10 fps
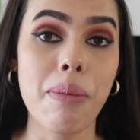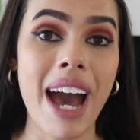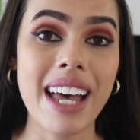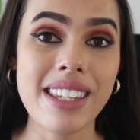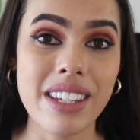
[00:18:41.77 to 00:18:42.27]

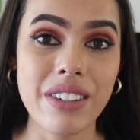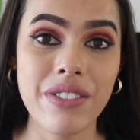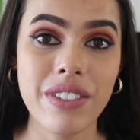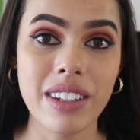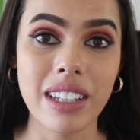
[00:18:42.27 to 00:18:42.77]

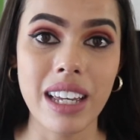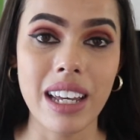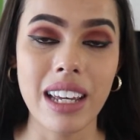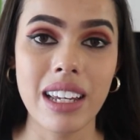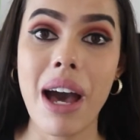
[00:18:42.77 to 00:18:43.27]

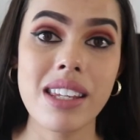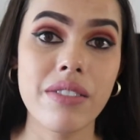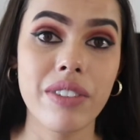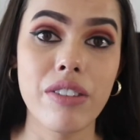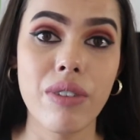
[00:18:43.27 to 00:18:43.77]
passively
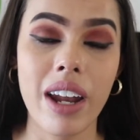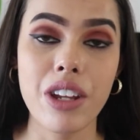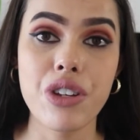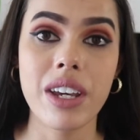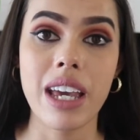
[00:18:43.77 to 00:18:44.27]
run,
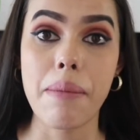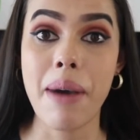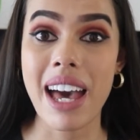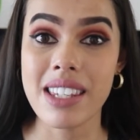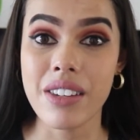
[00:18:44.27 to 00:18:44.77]
and you can get
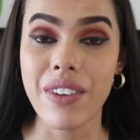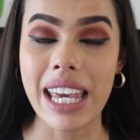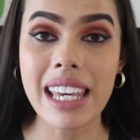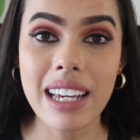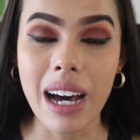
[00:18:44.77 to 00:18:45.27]
passive
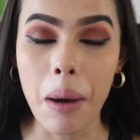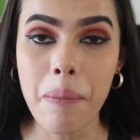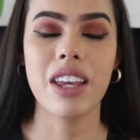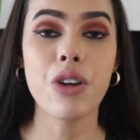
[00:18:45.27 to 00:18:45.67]
income,